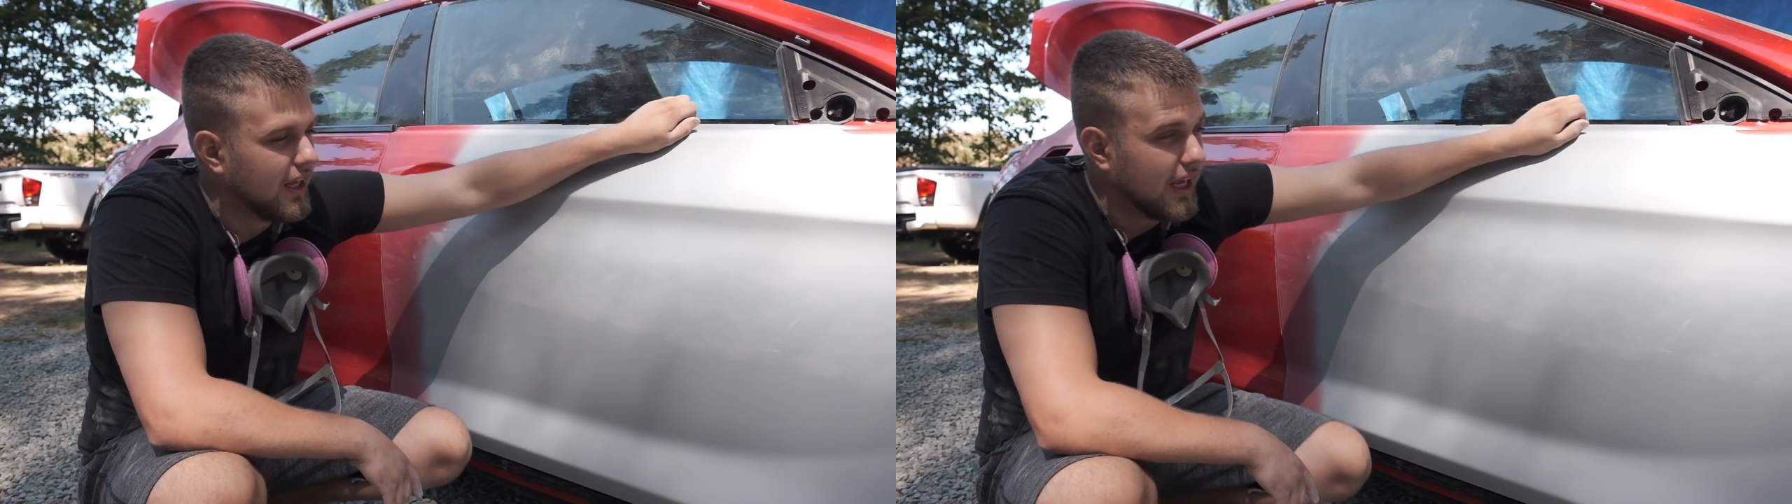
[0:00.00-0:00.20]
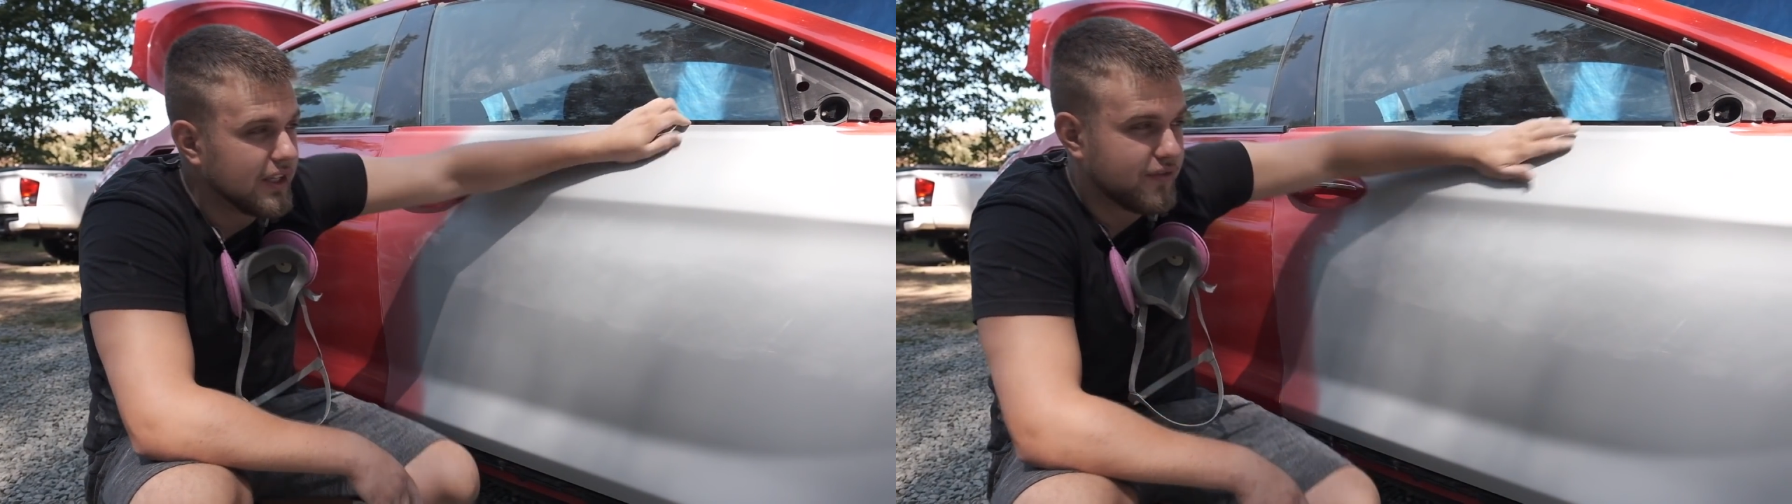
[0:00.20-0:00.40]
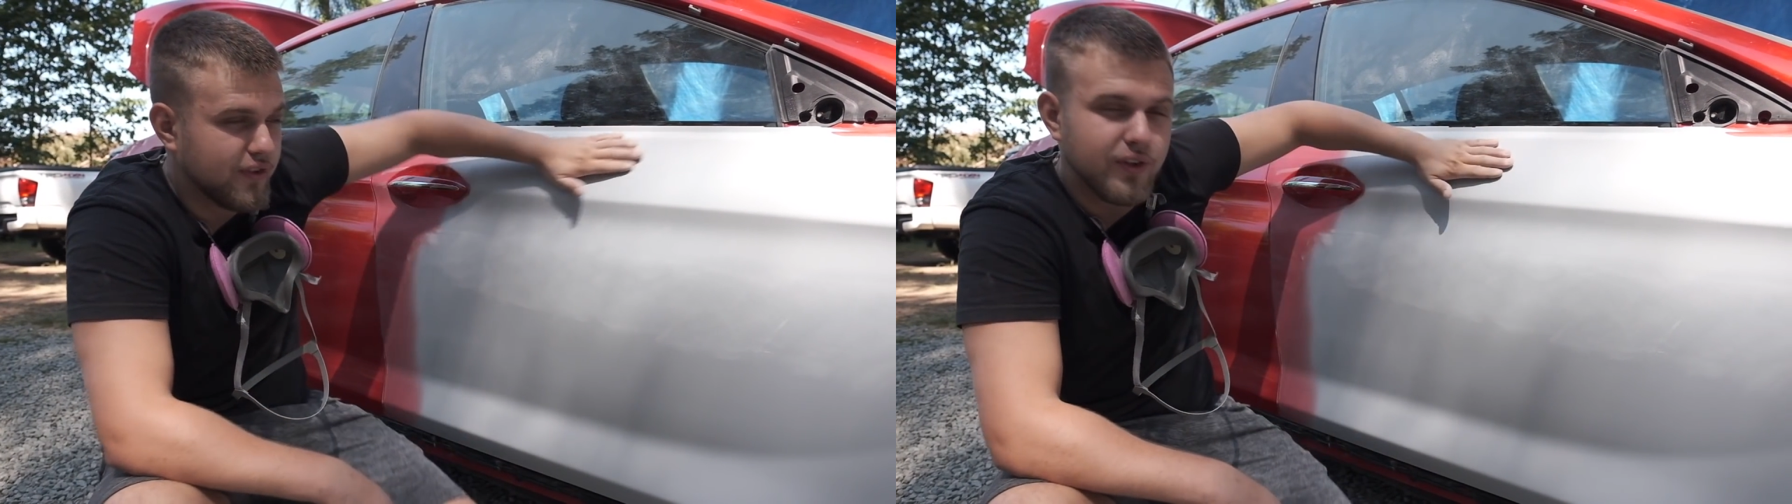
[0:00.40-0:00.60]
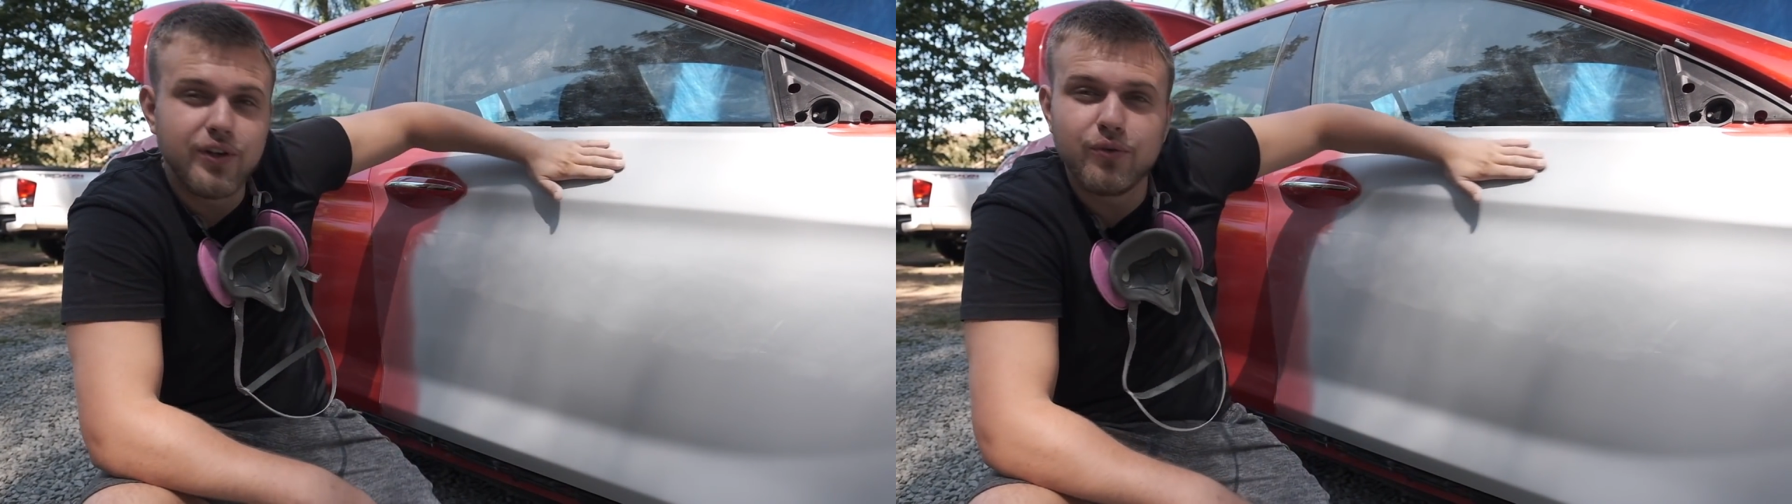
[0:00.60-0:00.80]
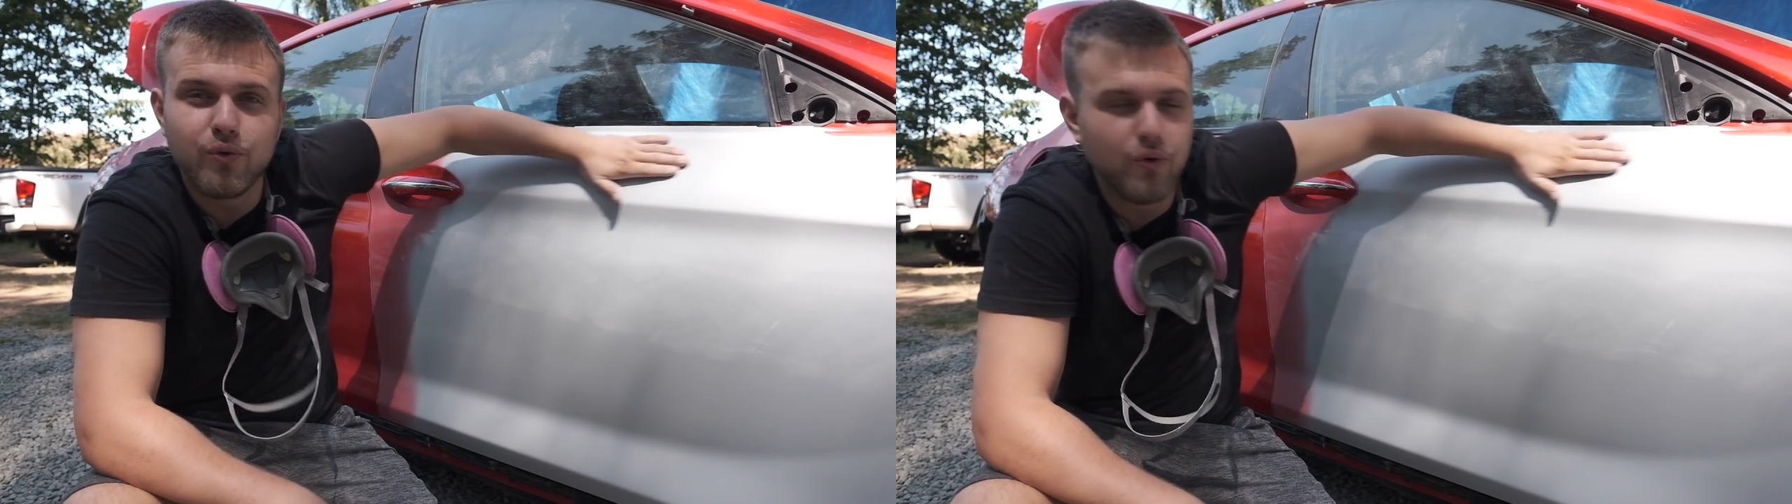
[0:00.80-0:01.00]
It's
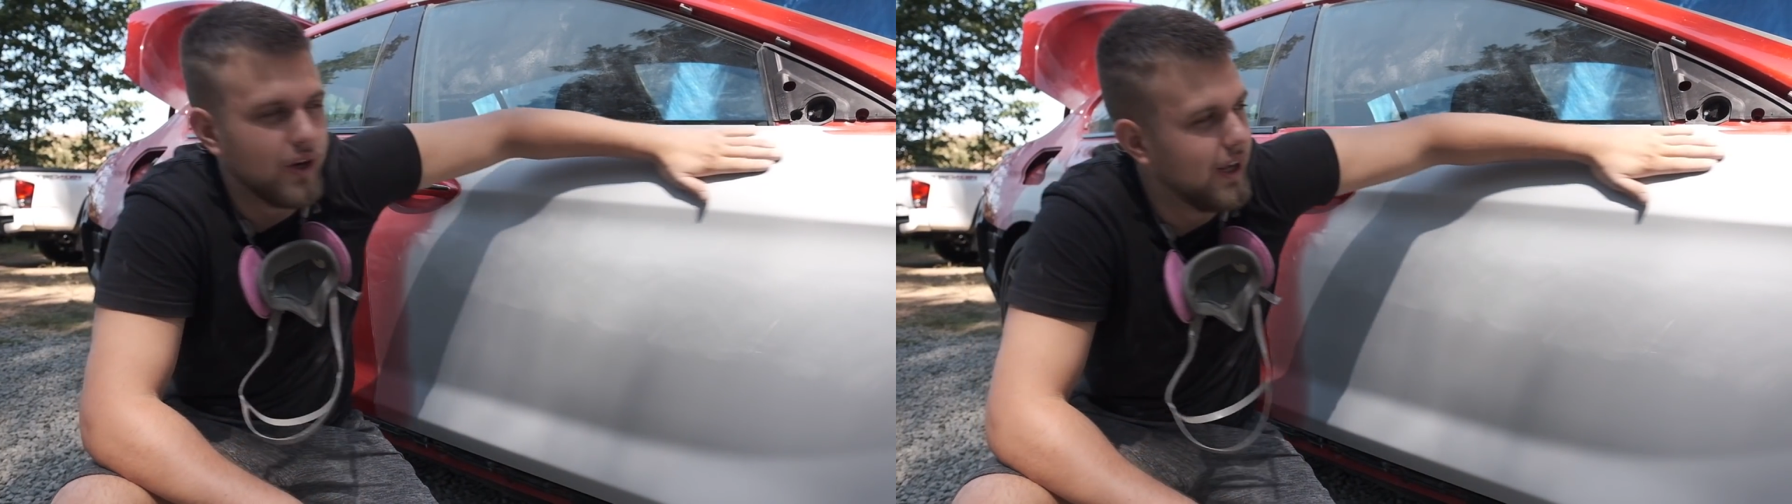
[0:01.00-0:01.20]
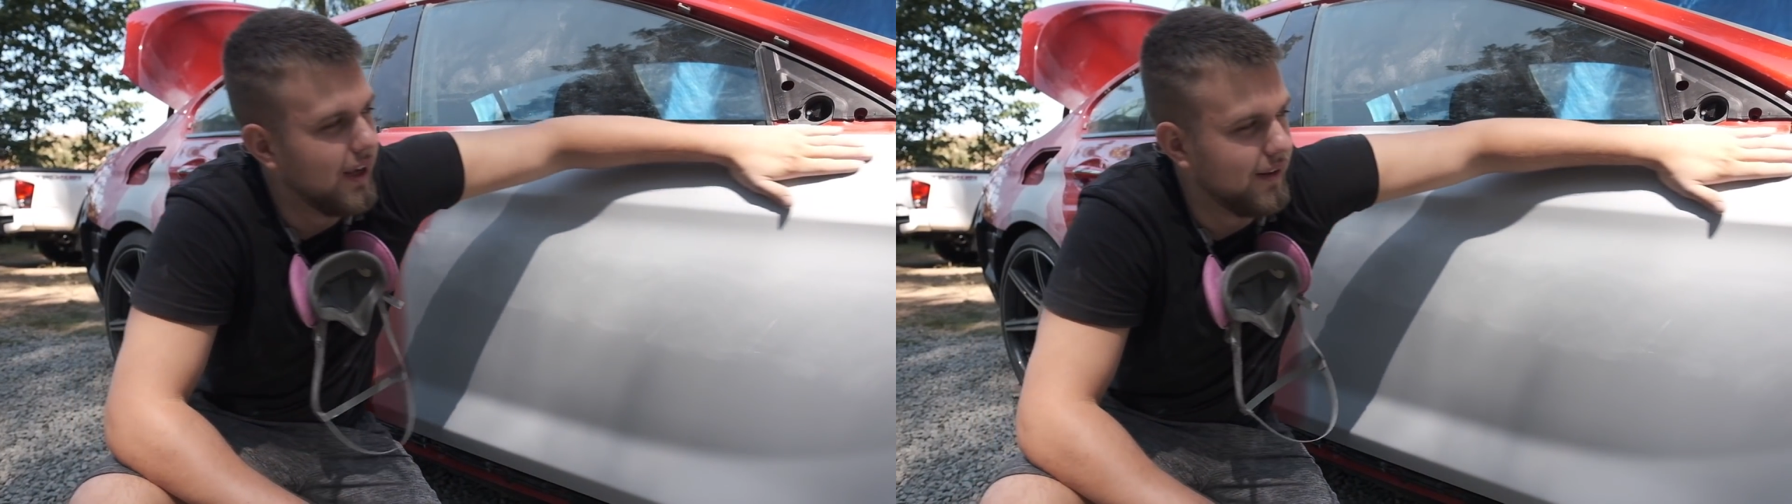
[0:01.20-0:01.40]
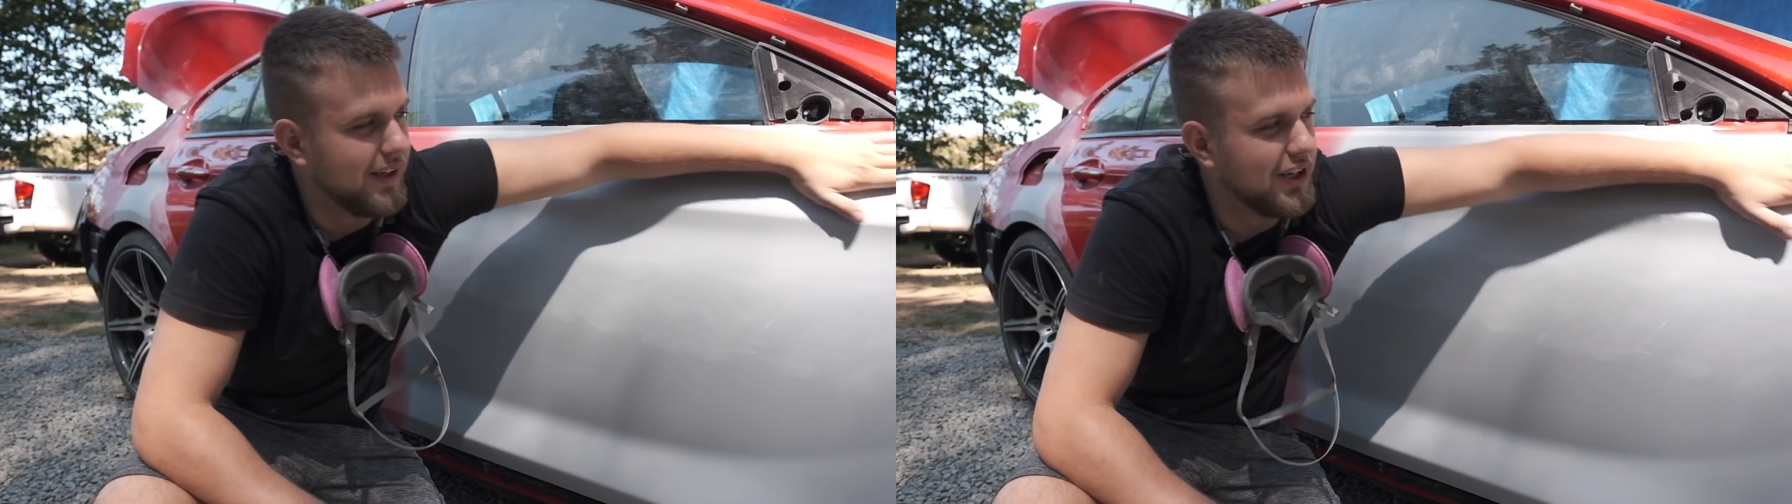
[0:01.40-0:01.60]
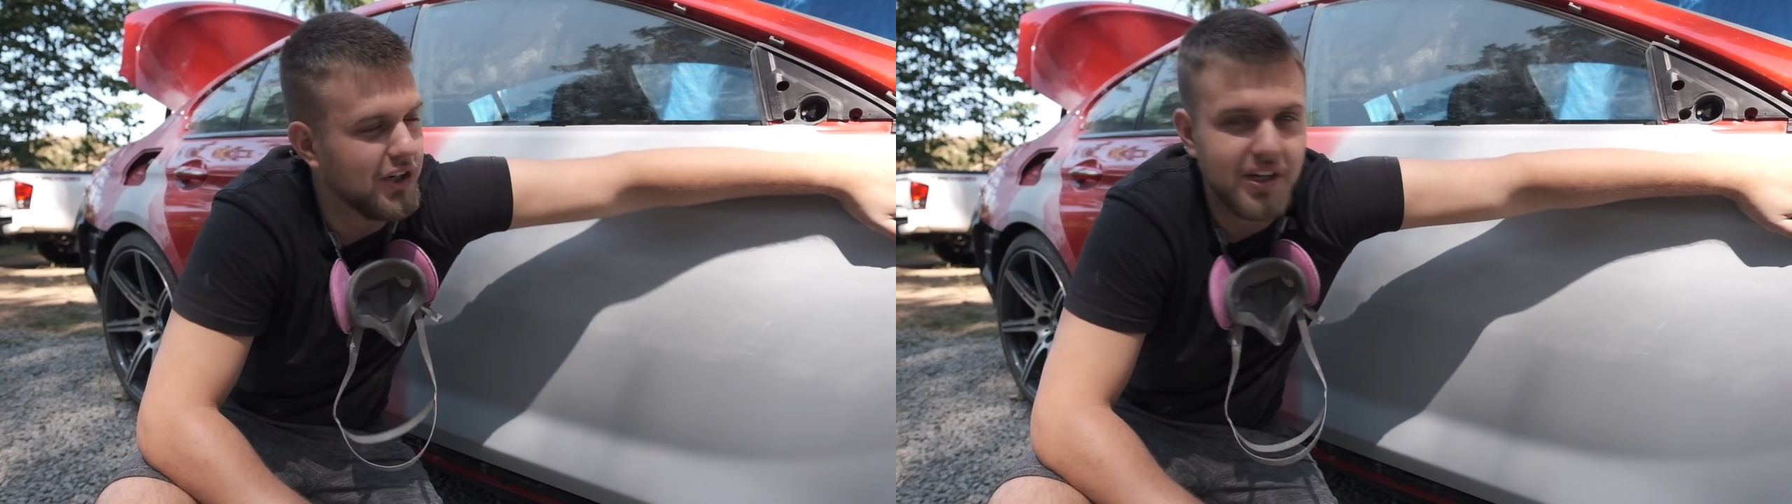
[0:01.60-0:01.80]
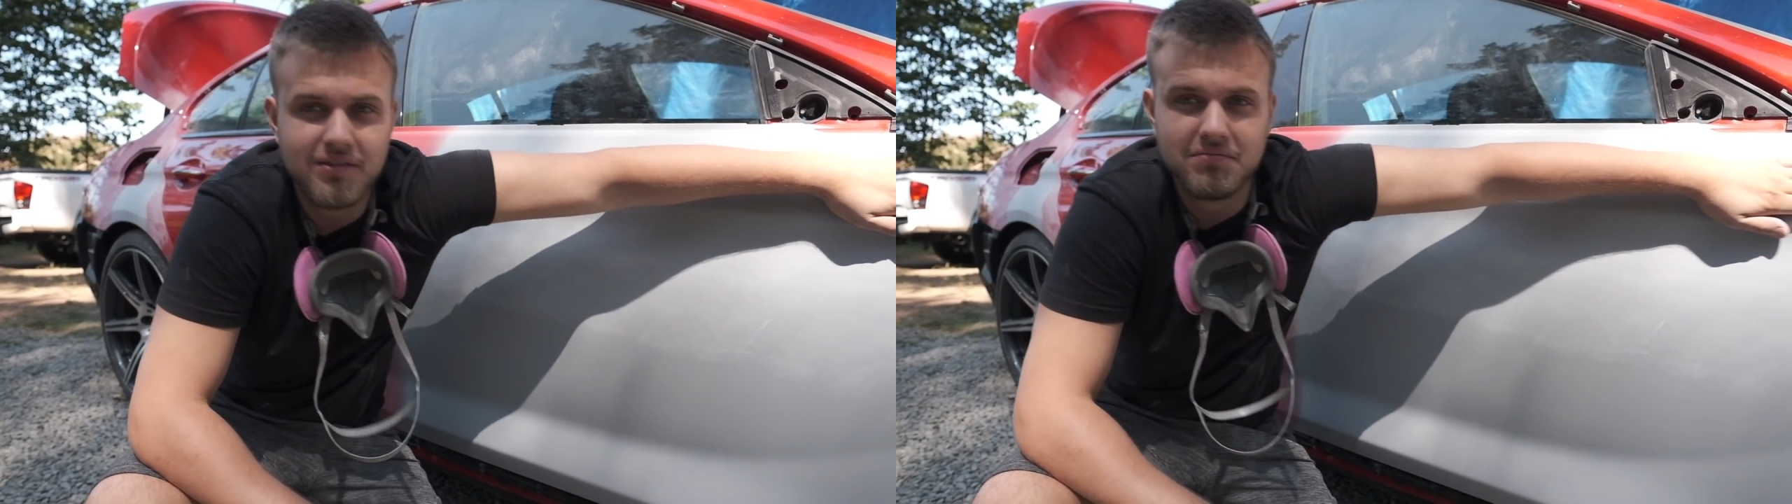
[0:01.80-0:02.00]
feeling really
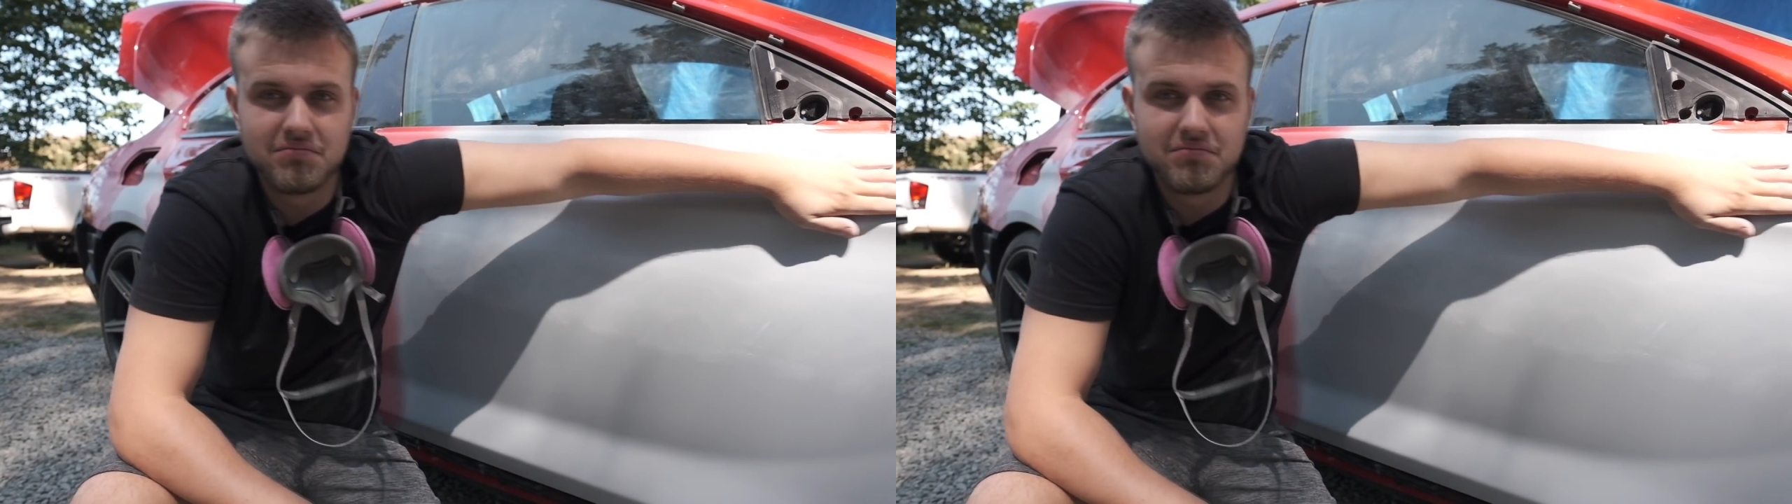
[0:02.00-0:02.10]
good.